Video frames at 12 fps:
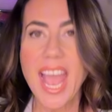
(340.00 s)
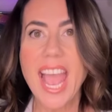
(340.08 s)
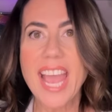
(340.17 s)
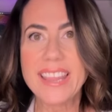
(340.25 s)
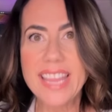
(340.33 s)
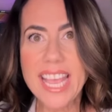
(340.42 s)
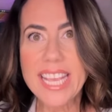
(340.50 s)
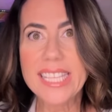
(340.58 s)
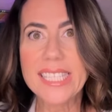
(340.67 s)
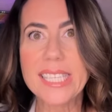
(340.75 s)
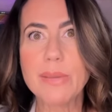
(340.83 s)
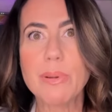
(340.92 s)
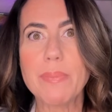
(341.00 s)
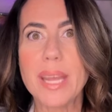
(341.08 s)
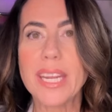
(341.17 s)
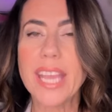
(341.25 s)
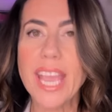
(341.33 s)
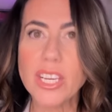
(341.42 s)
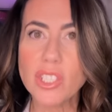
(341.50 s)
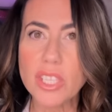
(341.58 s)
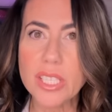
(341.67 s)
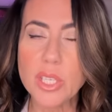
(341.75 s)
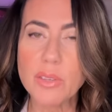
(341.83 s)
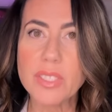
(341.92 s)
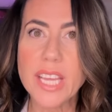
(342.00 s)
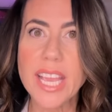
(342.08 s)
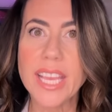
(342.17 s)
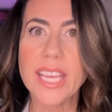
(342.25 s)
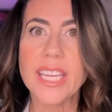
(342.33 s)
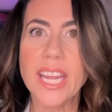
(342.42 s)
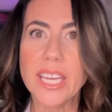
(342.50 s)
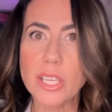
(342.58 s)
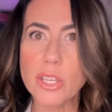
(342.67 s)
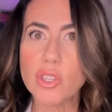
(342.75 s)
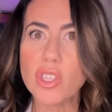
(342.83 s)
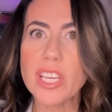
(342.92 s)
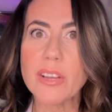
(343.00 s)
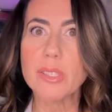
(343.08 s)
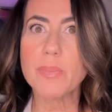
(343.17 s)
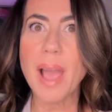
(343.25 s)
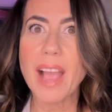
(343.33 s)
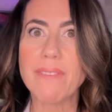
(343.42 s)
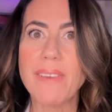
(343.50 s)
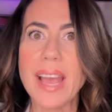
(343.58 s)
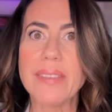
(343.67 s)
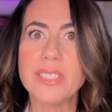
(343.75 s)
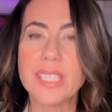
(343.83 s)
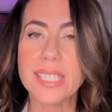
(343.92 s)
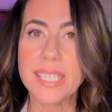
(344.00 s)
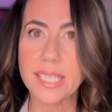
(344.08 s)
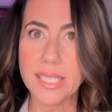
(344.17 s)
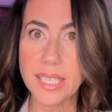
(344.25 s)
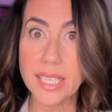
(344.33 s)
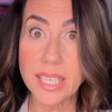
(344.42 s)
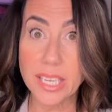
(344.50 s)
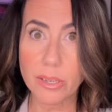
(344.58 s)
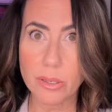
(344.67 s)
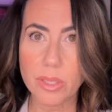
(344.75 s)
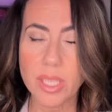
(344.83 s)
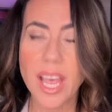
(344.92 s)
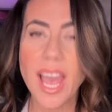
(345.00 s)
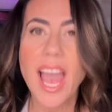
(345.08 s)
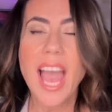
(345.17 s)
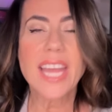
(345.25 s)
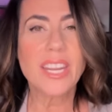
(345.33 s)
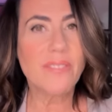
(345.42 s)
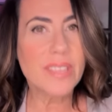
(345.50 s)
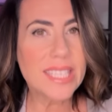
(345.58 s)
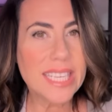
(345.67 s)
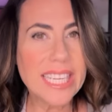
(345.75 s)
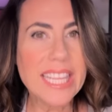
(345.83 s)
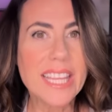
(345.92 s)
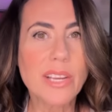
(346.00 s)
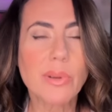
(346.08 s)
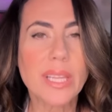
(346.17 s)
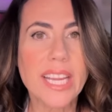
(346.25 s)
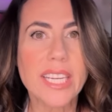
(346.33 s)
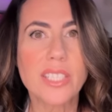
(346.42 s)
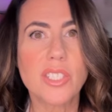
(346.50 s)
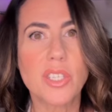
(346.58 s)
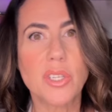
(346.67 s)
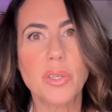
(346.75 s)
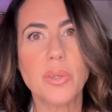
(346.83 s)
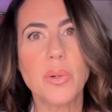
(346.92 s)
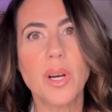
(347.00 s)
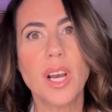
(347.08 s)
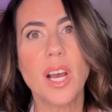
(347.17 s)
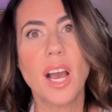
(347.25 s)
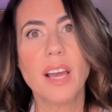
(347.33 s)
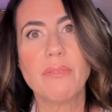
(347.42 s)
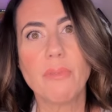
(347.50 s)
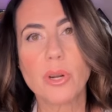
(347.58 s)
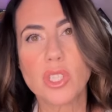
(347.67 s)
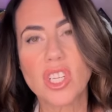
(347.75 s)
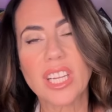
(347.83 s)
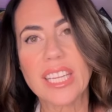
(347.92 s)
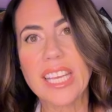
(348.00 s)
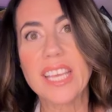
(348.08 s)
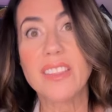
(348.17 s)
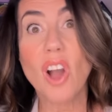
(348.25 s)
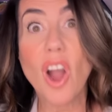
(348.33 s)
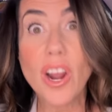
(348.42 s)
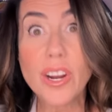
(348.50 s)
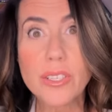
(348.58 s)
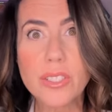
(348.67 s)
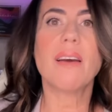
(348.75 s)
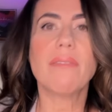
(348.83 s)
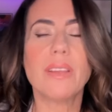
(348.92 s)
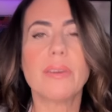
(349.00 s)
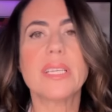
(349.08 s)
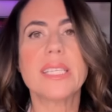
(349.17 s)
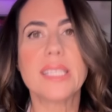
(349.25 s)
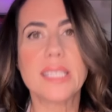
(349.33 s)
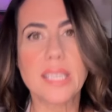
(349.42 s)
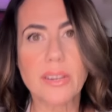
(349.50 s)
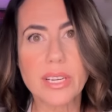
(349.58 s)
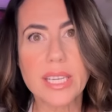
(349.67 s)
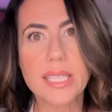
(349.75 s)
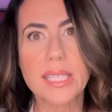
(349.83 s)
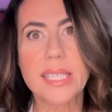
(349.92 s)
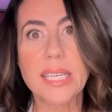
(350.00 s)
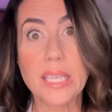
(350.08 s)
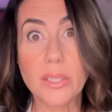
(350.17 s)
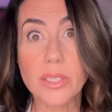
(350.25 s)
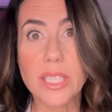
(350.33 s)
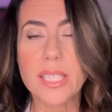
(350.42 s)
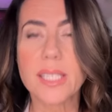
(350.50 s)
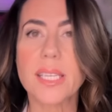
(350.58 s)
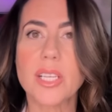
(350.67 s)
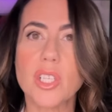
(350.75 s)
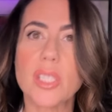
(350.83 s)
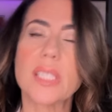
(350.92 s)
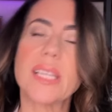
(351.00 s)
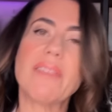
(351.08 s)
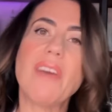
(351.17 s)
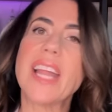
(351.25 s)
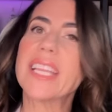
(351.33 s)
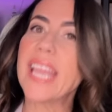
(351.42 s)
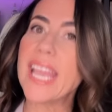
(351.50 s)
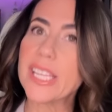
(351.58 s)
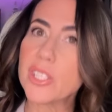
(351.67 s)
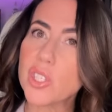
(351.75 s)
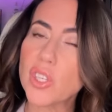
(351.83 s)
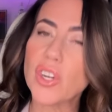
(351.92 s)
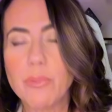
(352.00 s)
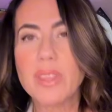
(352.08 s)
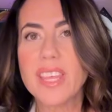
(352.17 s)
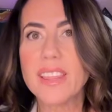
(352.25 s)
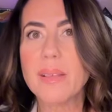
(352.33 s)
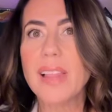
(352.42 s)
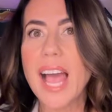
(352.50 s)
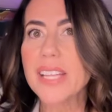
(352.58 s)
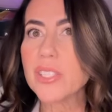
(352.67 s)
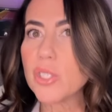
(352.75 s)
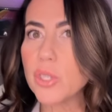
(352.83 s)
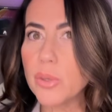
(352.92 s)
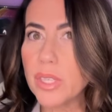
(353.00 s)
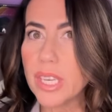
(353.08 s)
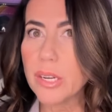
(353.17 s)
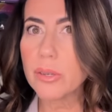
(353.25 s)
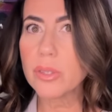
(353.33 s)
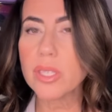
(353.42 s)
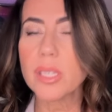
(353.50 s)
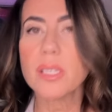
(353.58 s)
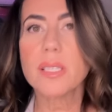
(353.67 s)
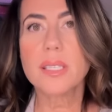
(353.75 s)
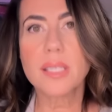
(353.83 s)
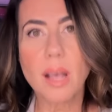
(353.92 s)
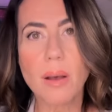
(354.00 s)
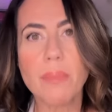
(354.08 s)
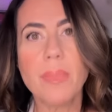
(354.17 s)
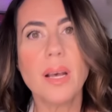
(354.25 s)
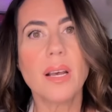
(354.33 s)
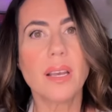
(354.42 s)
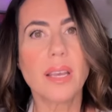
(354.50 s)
And they can see what medications you've taken, and it usually goes back 5 to 6 years. And if it's anything related to, unfortunately, the heart, a very serious illness such as they've had cancer within the last 2 years, some